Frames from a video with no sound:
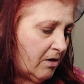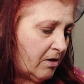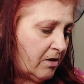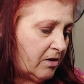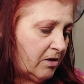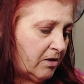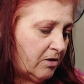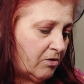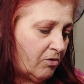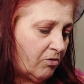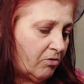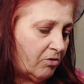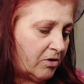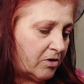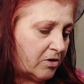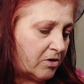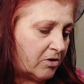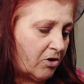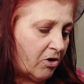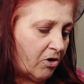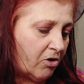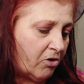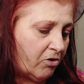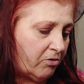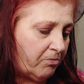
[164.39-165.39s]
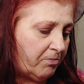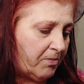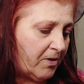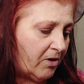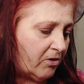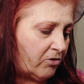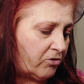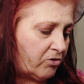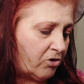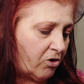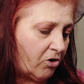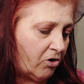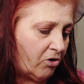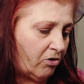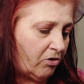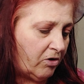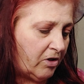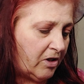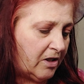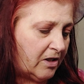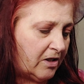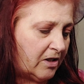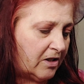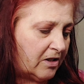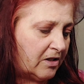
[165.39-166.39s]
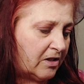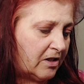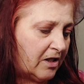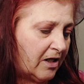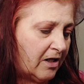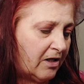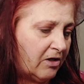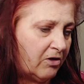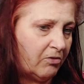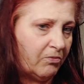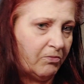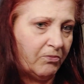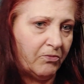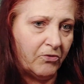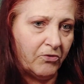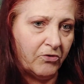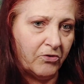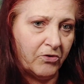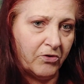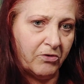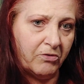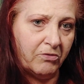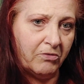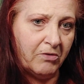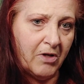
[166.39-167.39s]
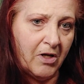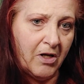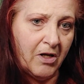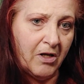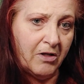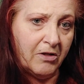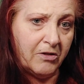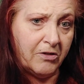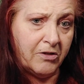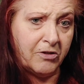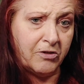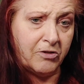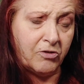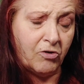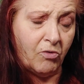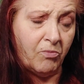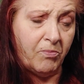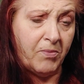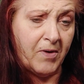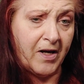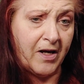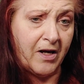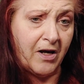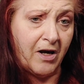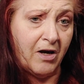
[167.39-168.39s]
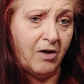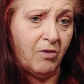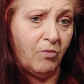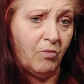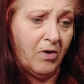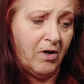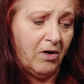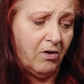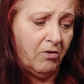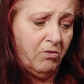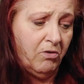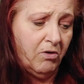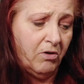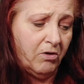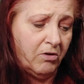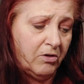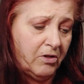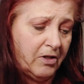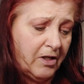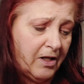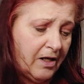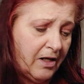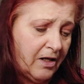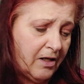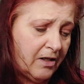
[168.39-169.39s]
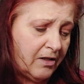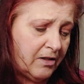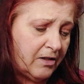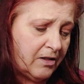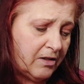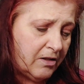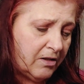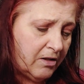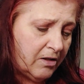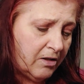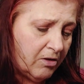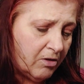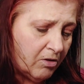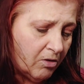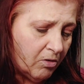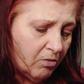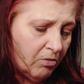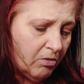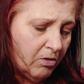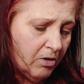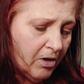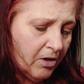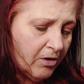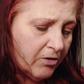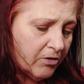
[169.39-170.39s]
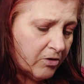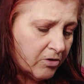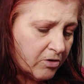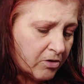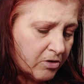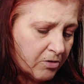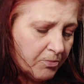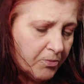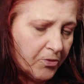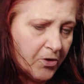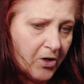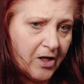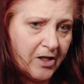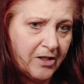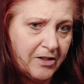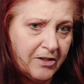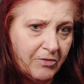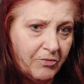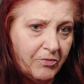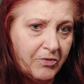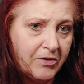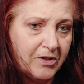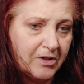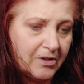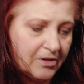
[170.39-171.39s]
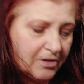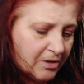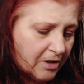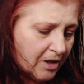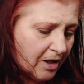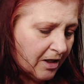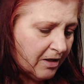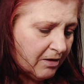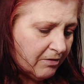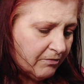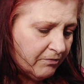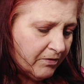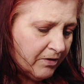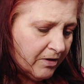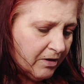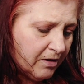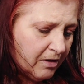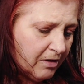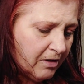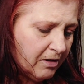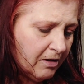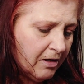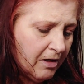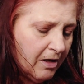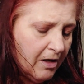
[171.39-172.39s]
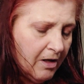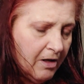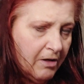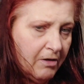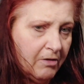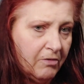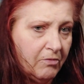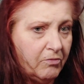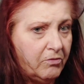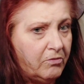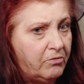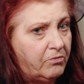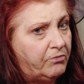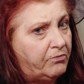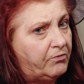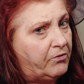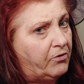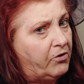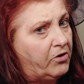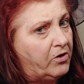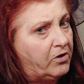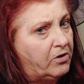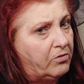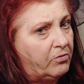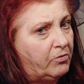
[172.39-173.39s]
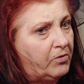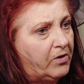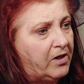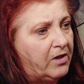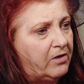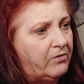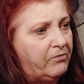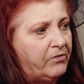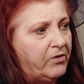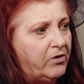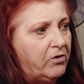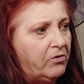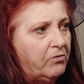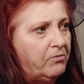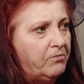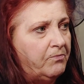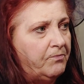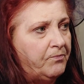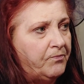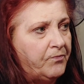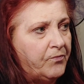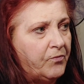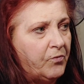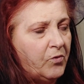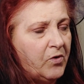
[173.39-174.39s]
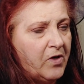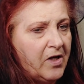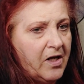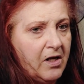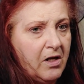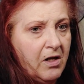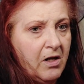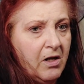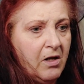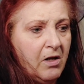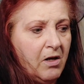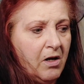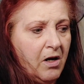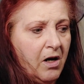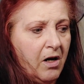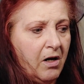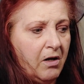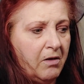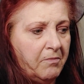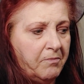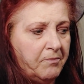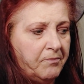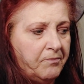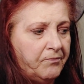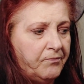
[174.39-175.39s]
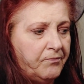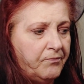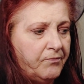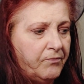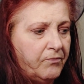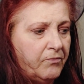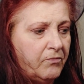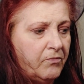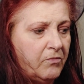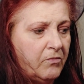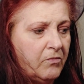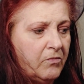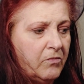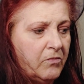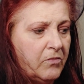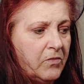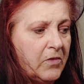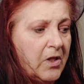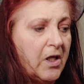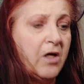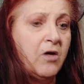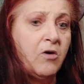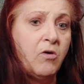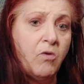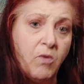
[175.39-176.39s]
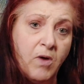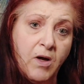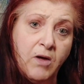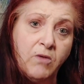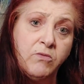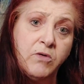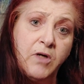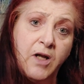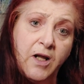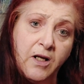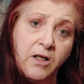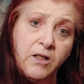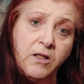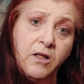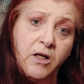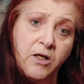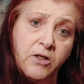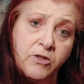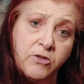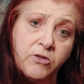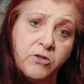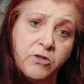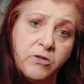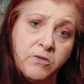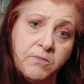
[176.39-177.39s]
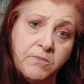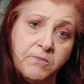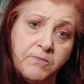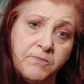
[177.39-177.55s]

condolence card about Charlie and then thank you for the just hope I got well and you know the surprise that was inside of it was very sweet of you. We um, did go out and had lunch.